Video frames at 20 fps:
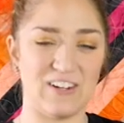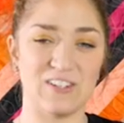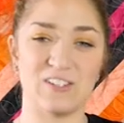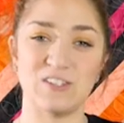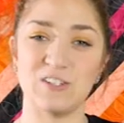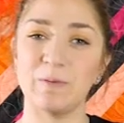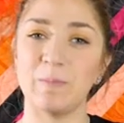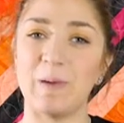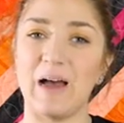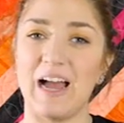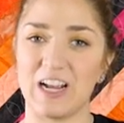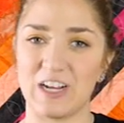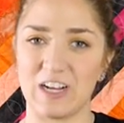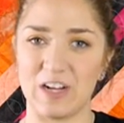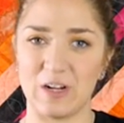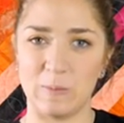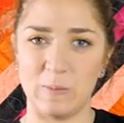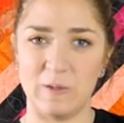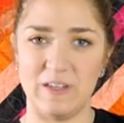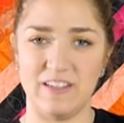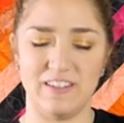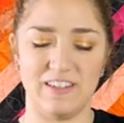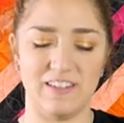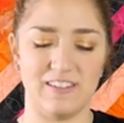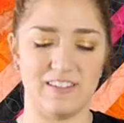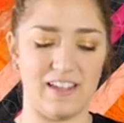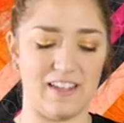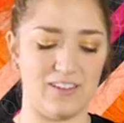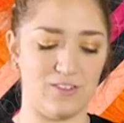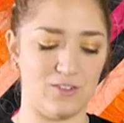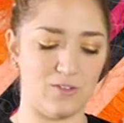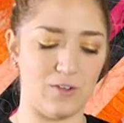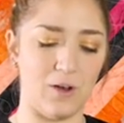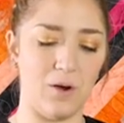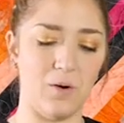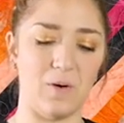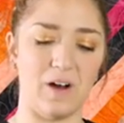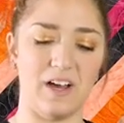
our two background pieces and sew